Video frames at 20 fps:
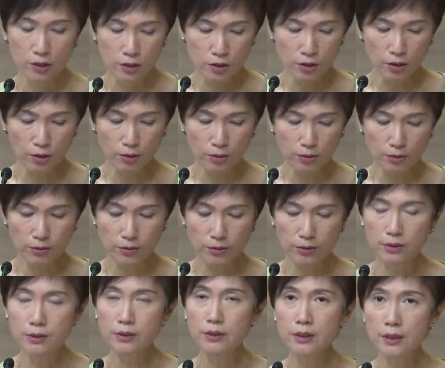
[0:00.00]
So
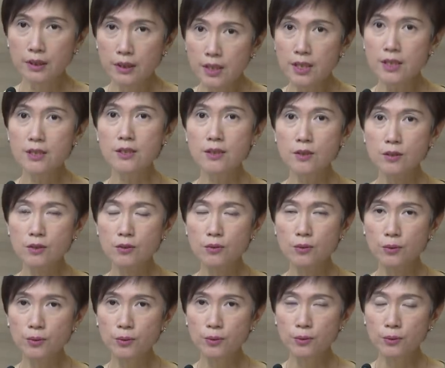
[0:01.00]
this
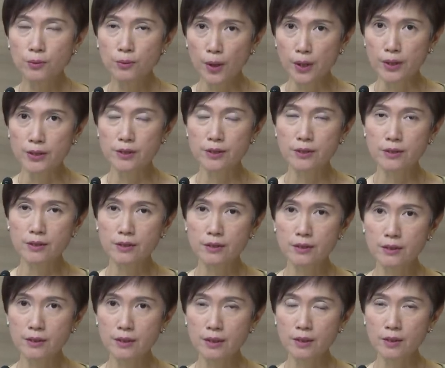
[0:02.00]
was
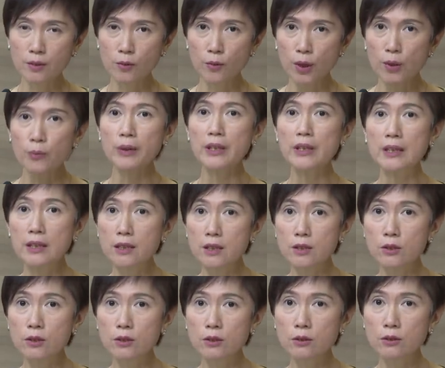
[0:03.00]
what we
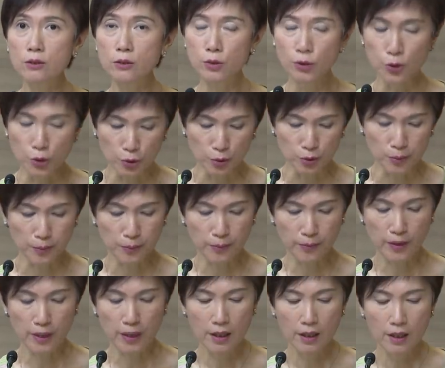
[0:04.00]
needed to do.
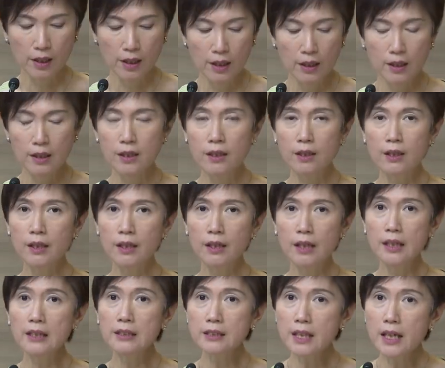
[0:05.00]

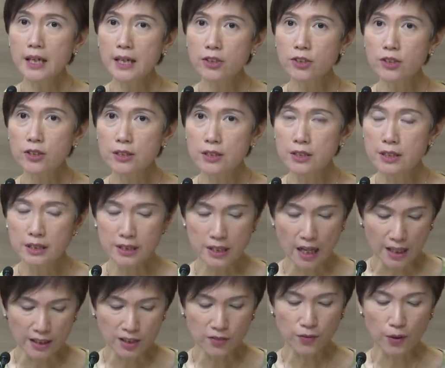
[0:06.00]
The interagency
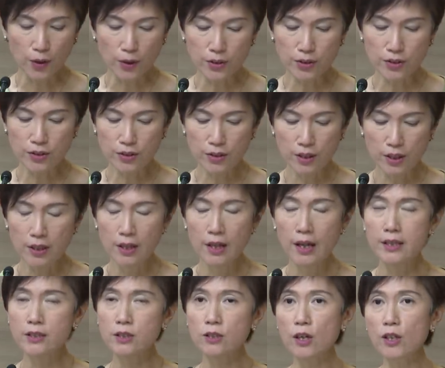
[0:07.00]
task force
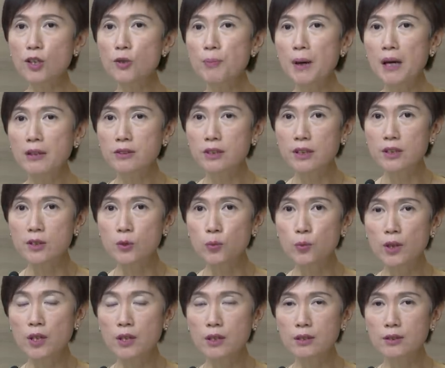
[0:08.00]
has gone about its
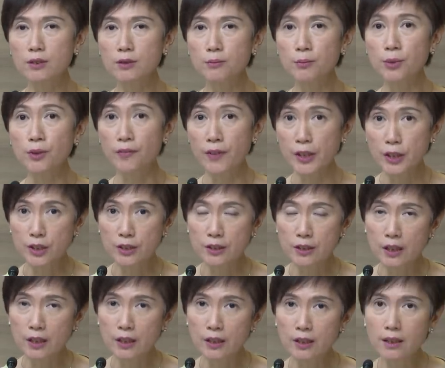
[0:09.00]
work
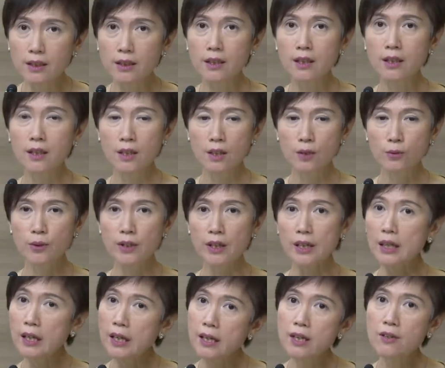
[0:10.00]
professionally with
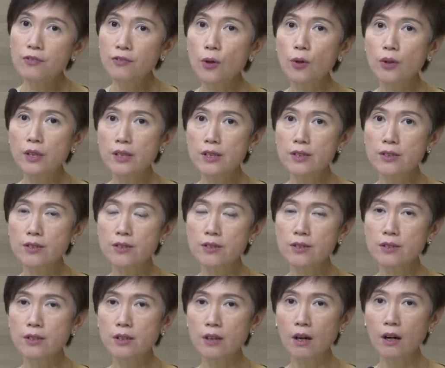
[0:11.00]
a clear
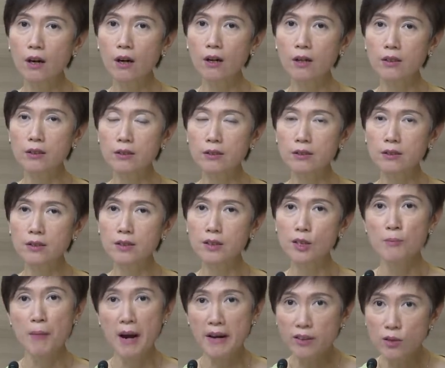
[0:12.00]
focus on
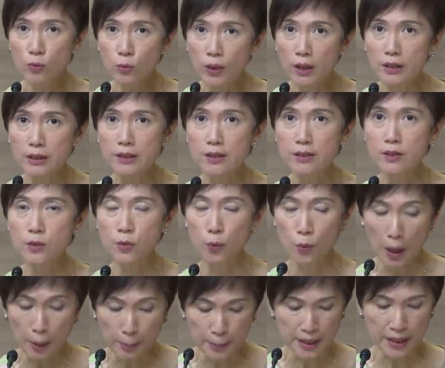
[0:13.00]
the migrant workers'
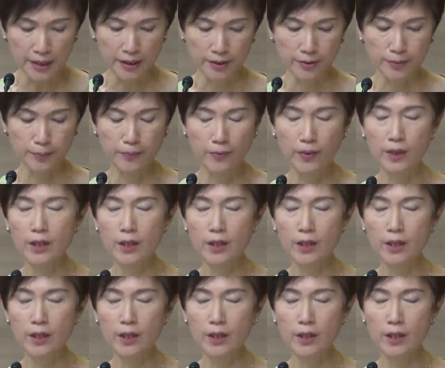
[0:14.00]
well-being.